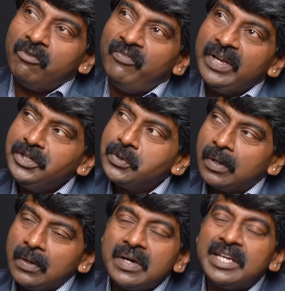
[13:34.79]
When you are
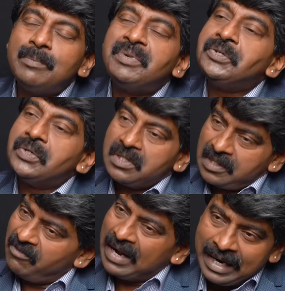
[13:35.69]
not keeping
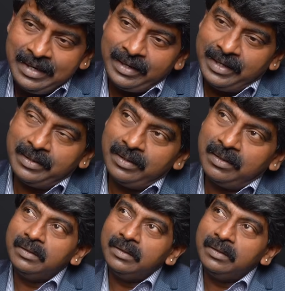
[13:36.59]
yourself hydrated,